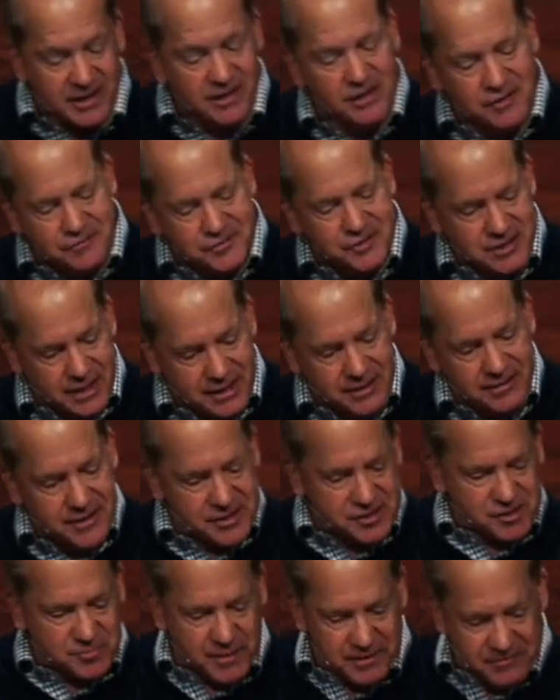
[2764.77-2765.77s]
and you've seen
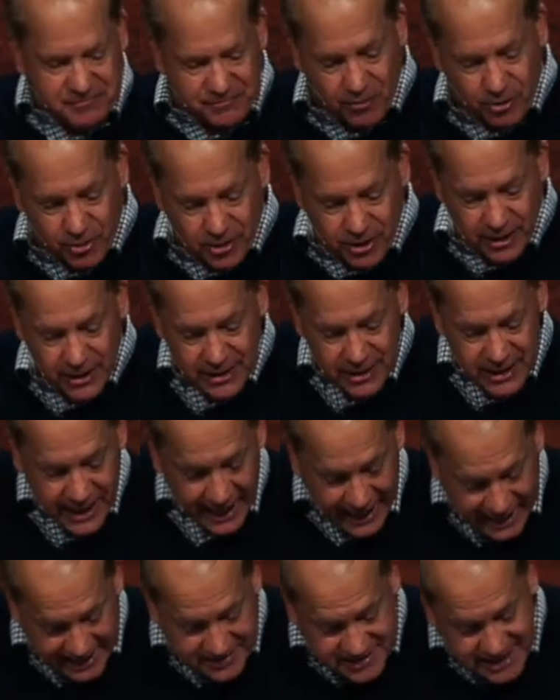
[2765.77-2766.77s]
this before,
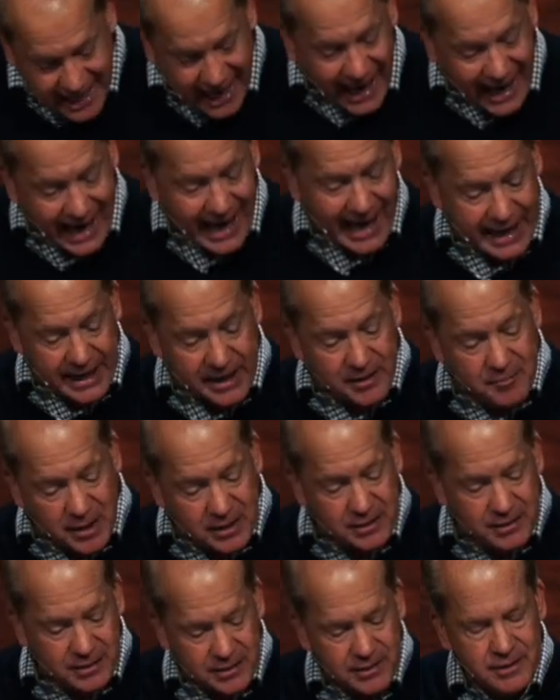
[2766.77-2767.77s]
a time,